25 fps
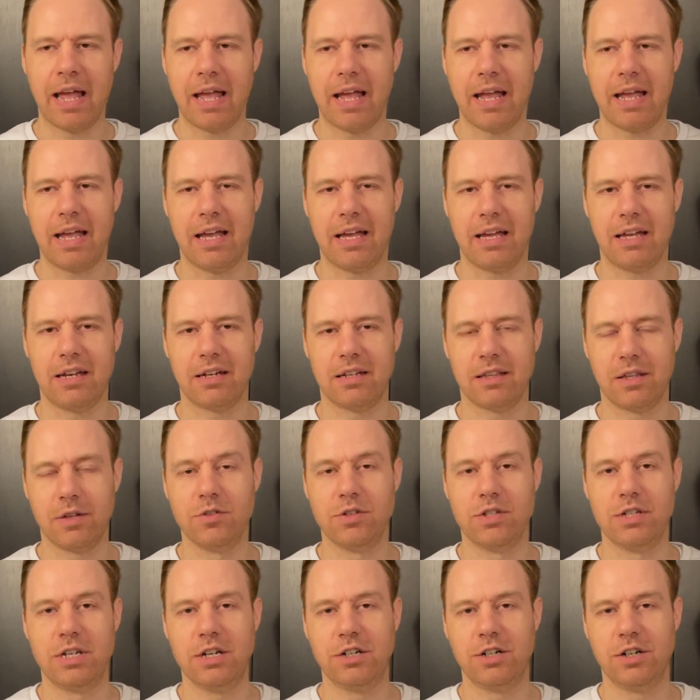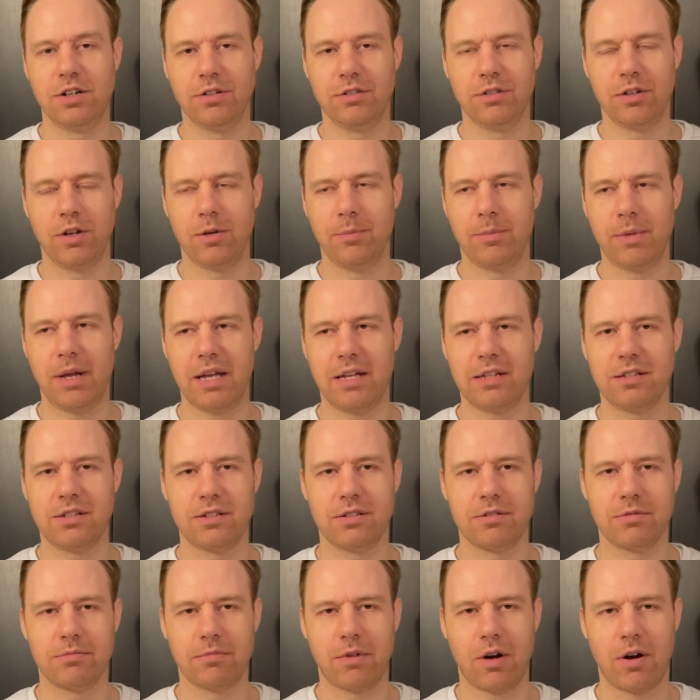And those digital
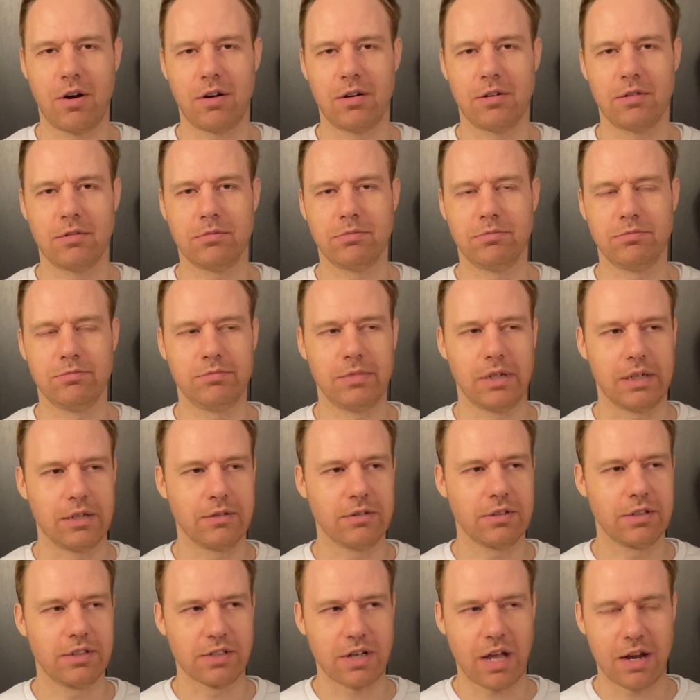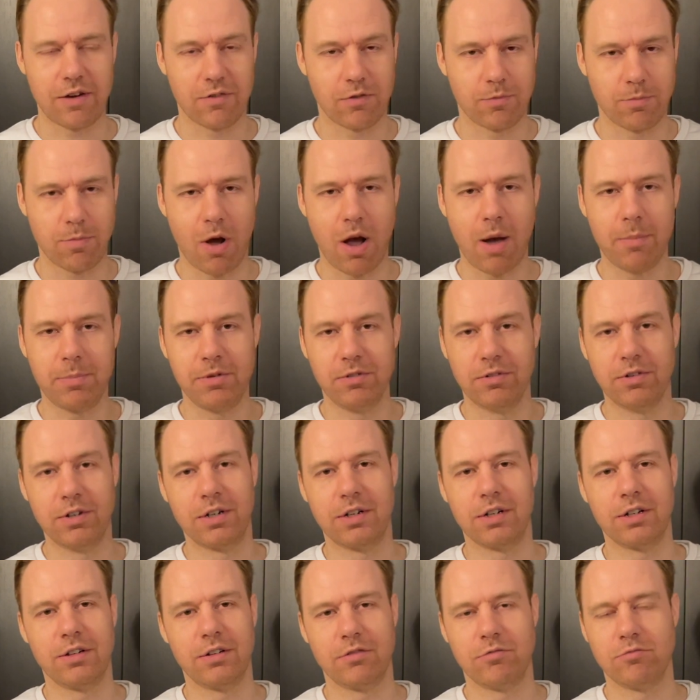nomads are, you know, it's kind of popular
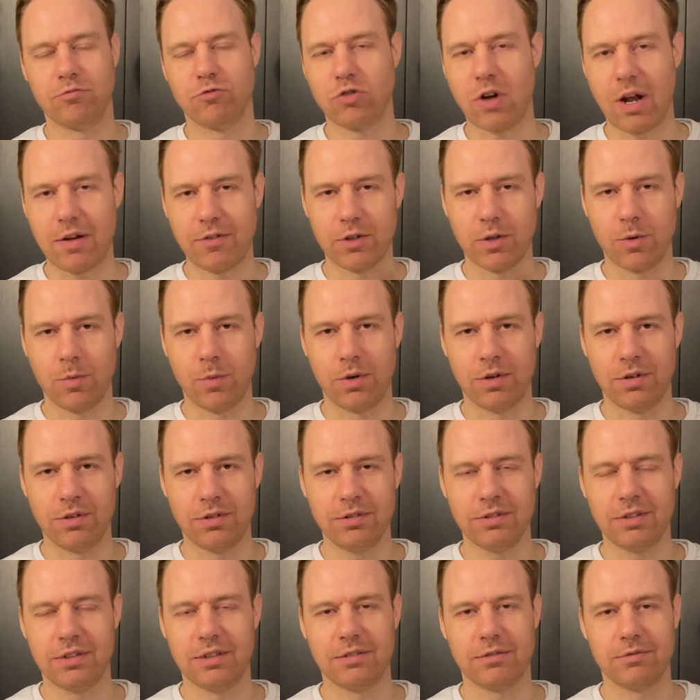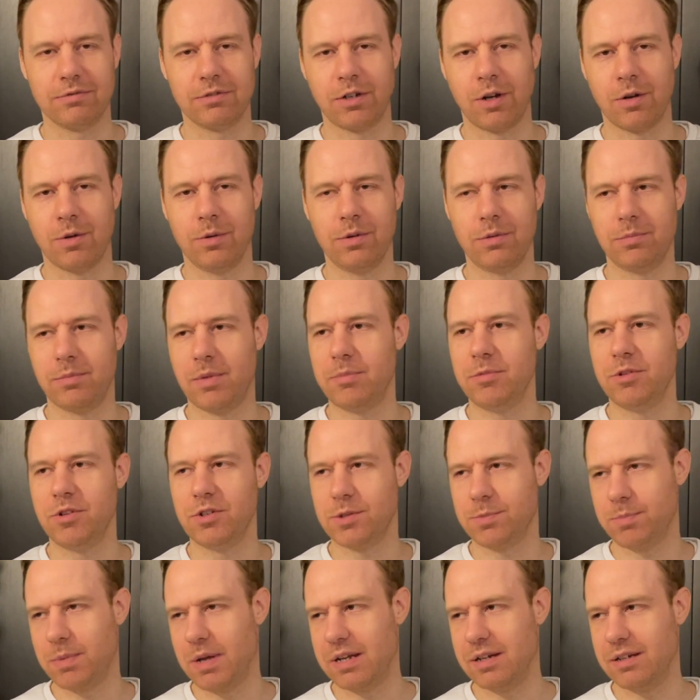to travel the world and go and maybe you
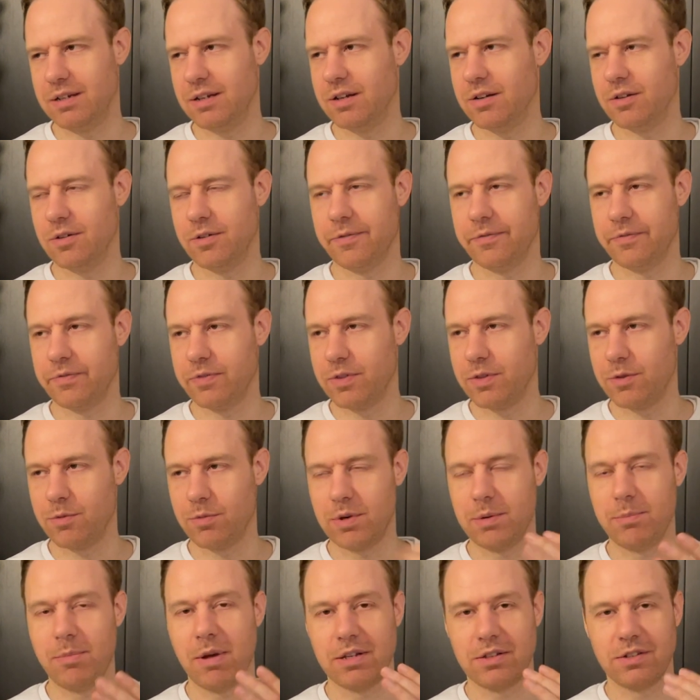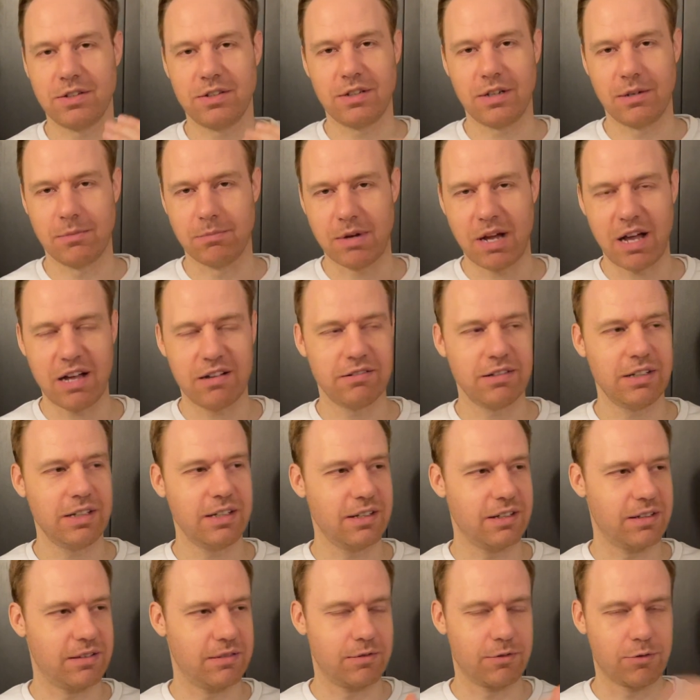spend, you know, three months in
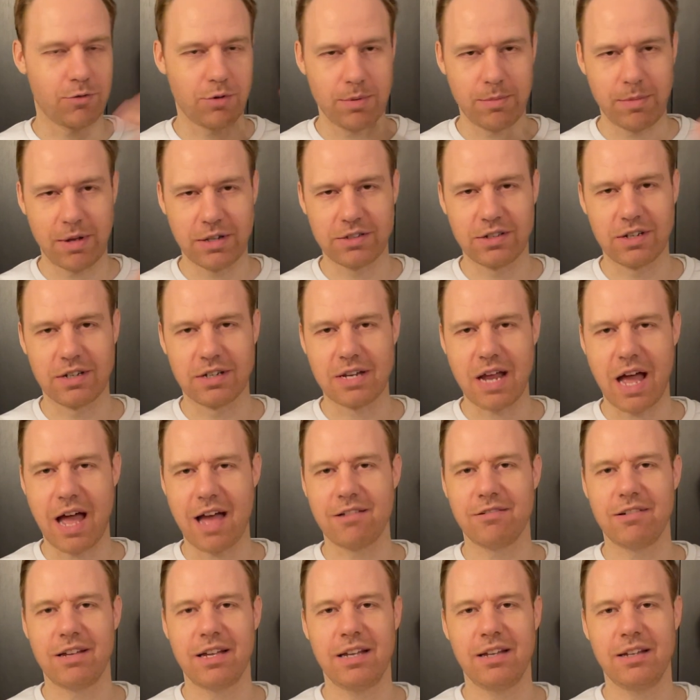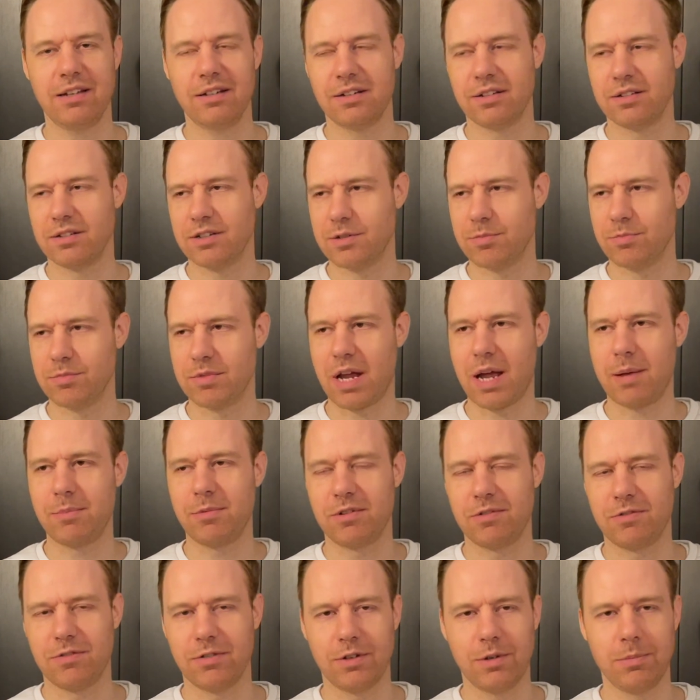Bali and three months in Thailand and some time
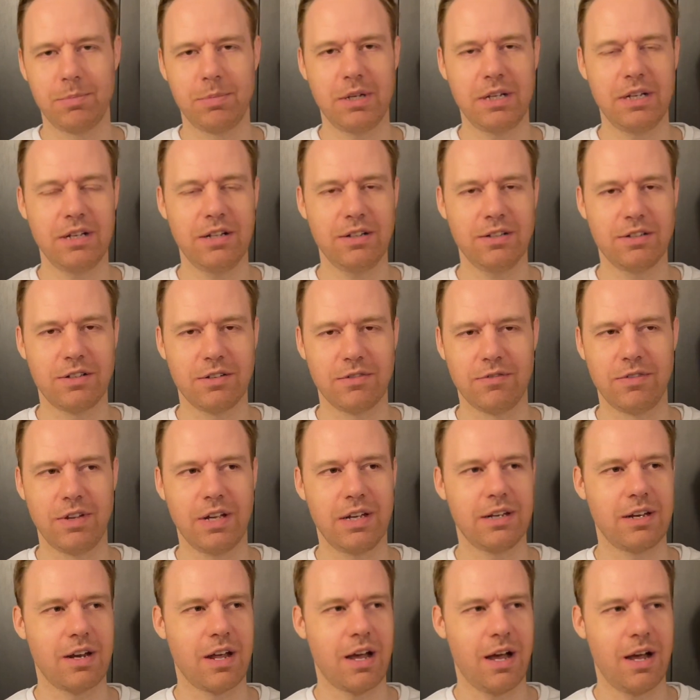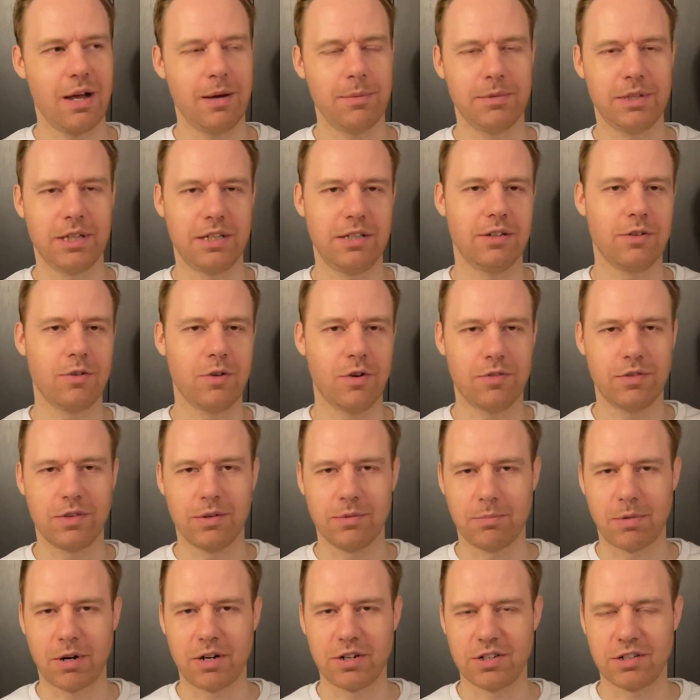in Philippines and Vietnam, and then you go over to
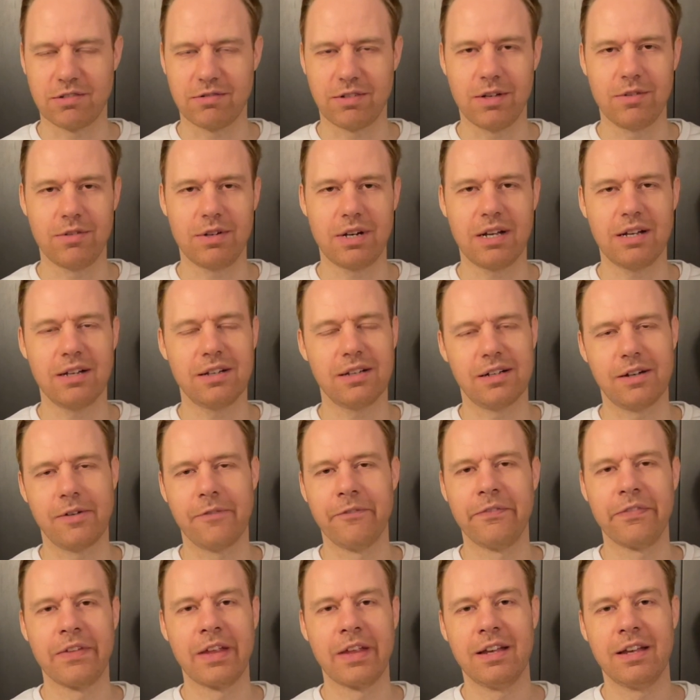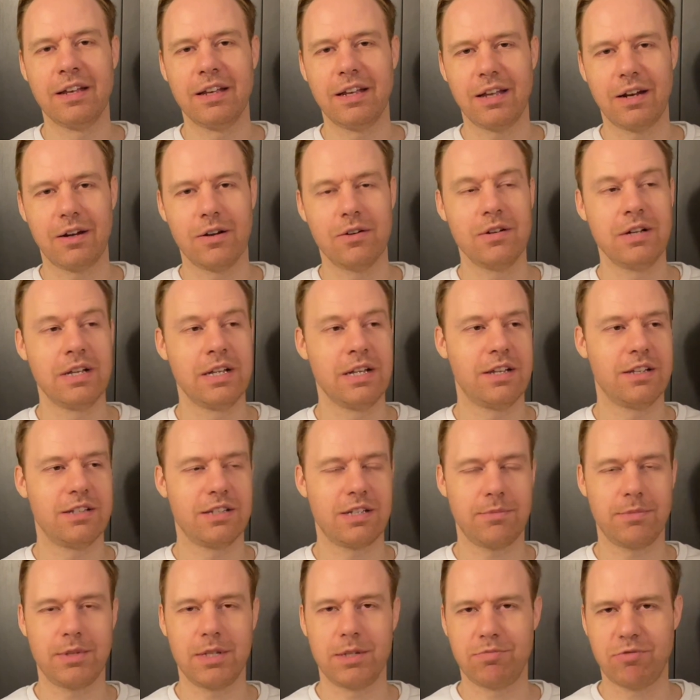Barcelona and, you know,
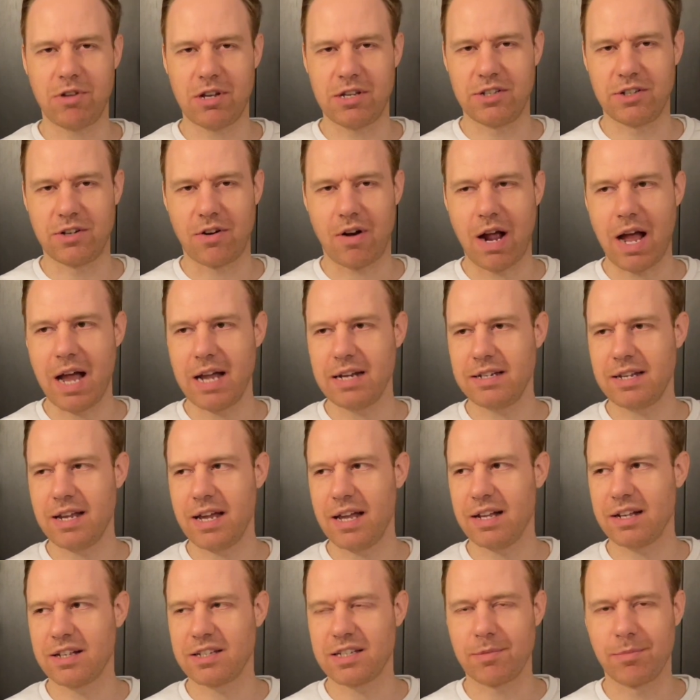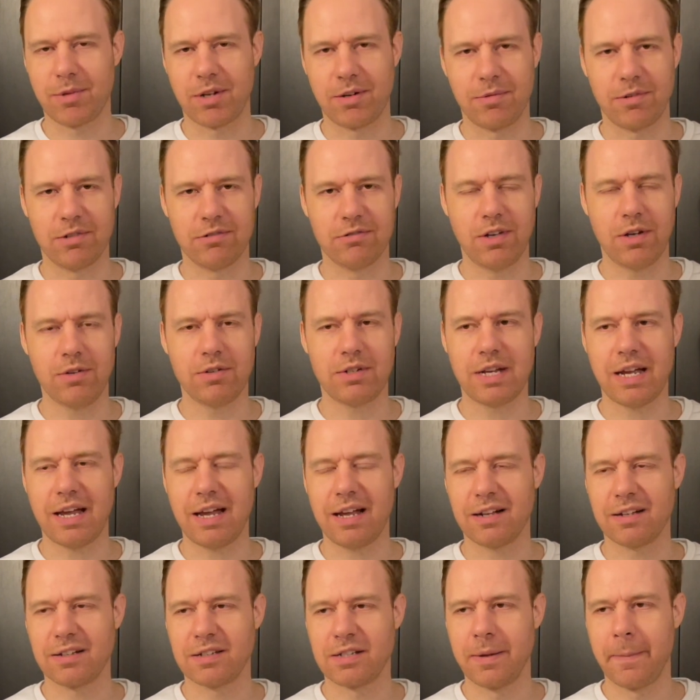some of these places are high tax, some of them are low
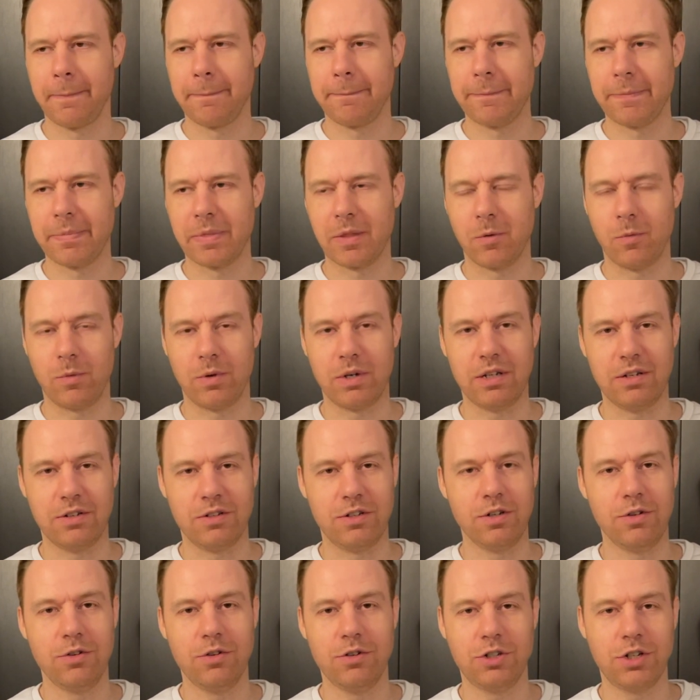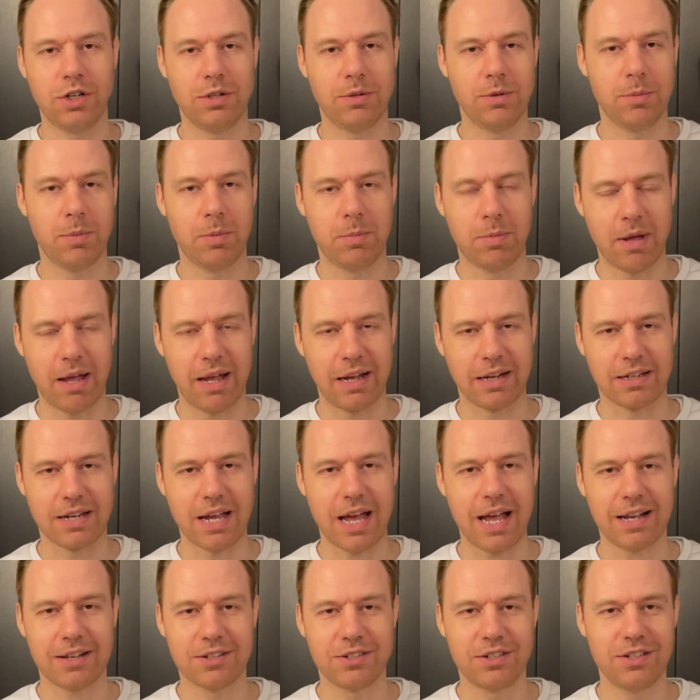tax. What do you do? Should you be paying
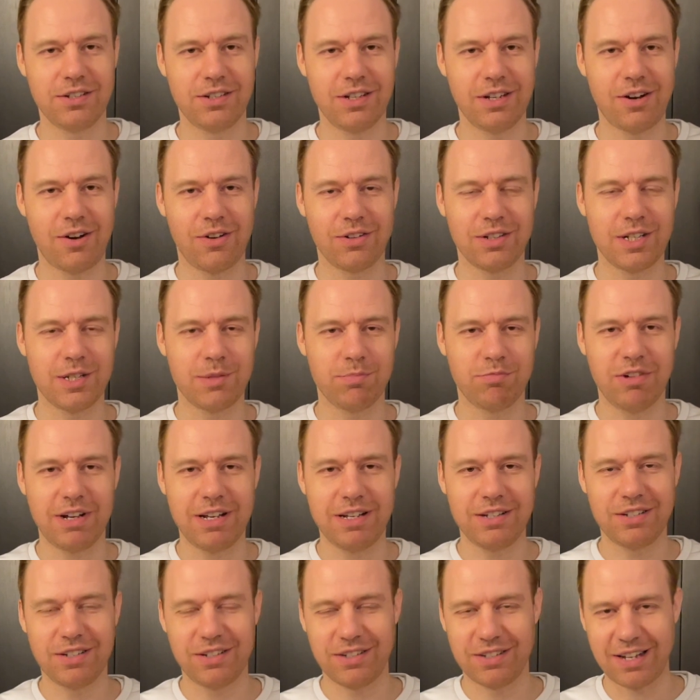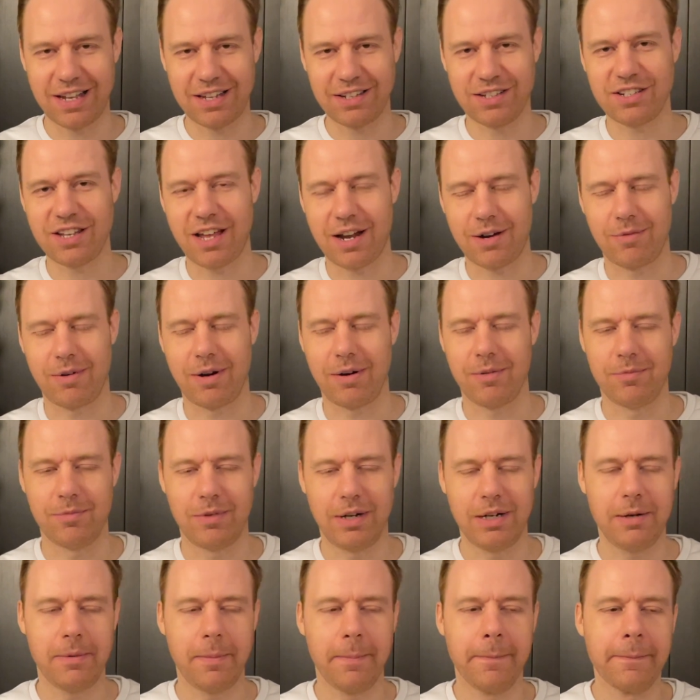taxes in all these places, et cetera,
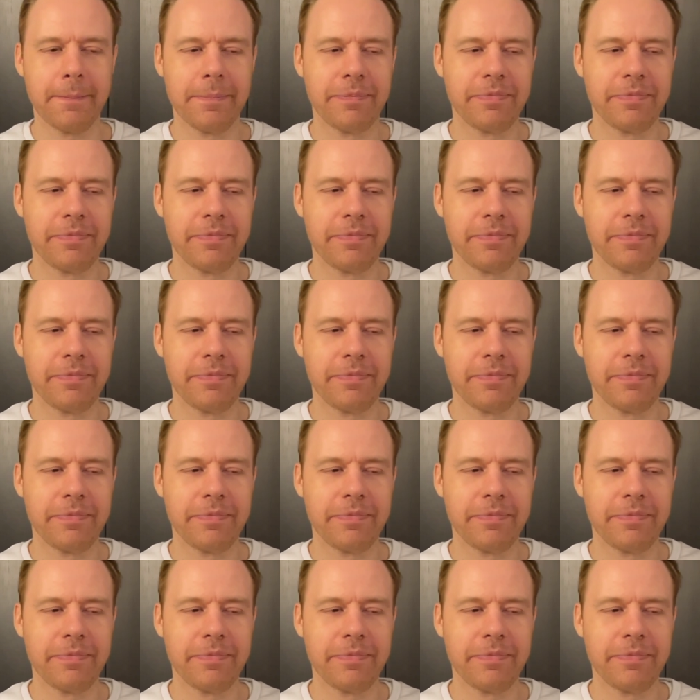right?